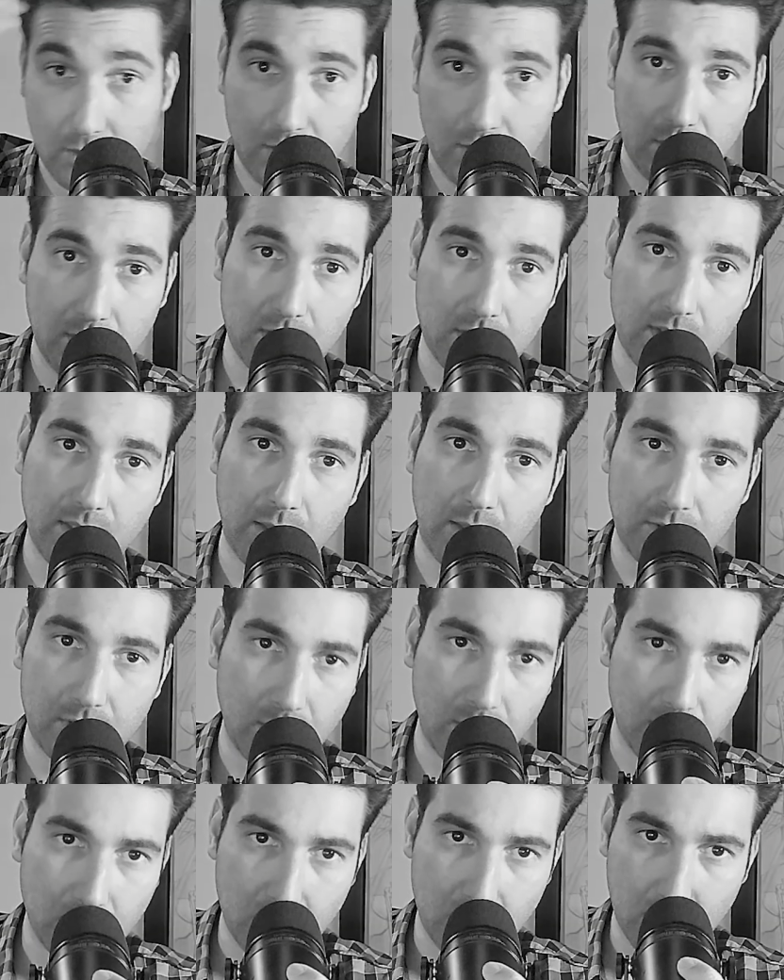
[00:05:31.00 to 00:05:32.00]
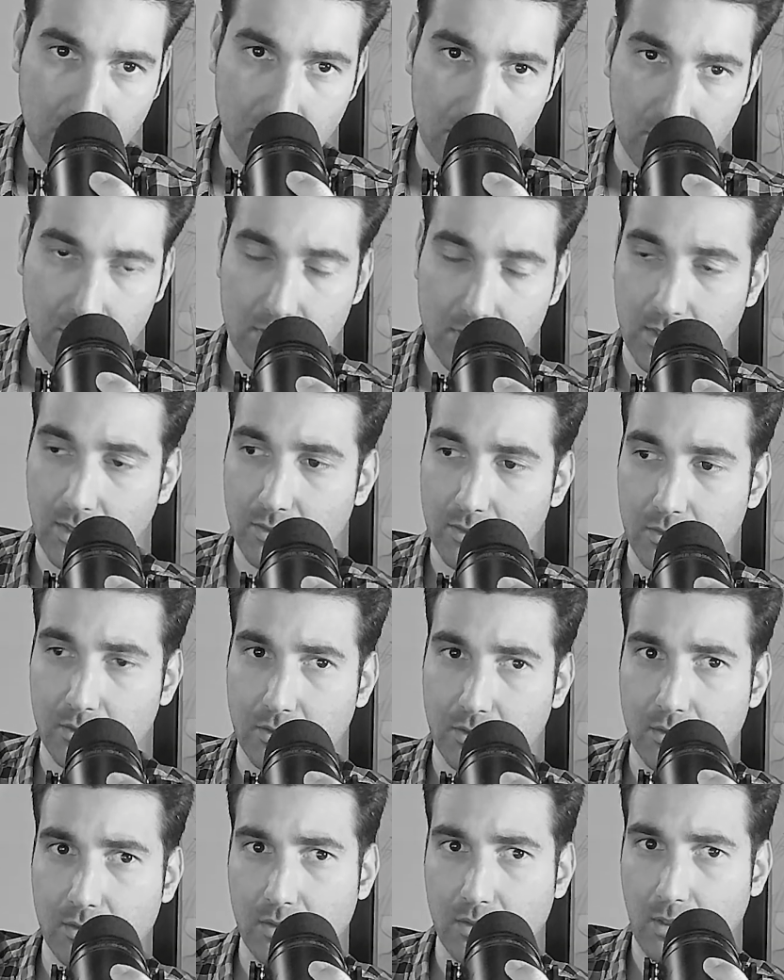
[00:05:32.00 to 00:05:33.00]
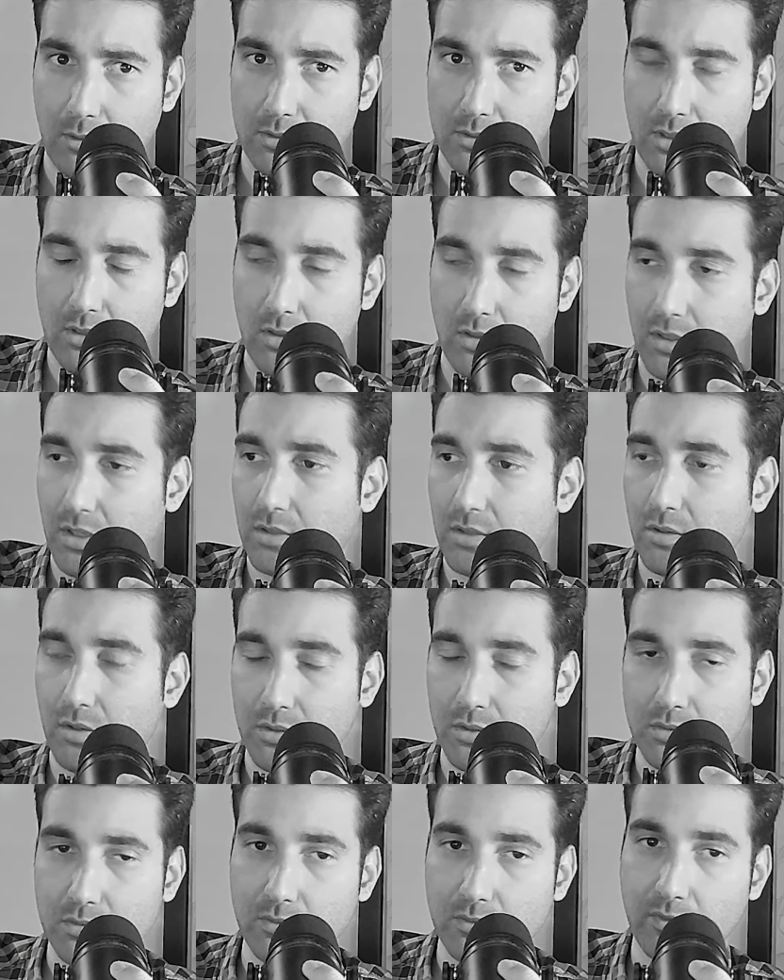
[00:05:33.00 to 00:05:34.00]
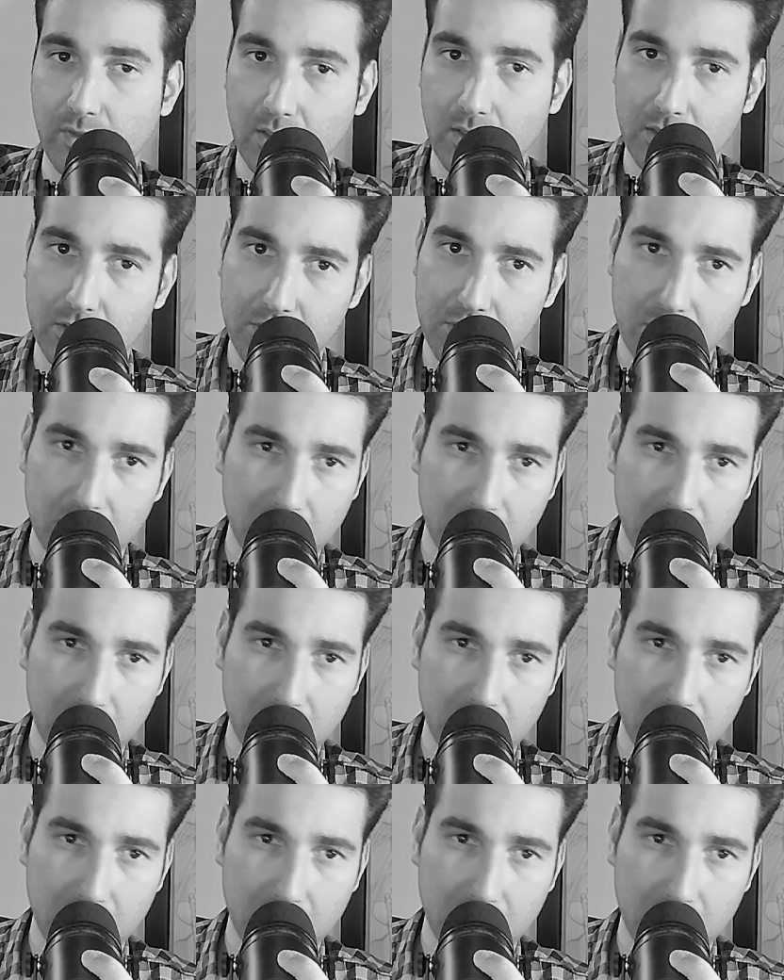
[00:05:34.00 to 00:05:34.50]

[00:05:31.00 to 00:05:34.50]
It's a downtown cultural center I was calling Tartu Village.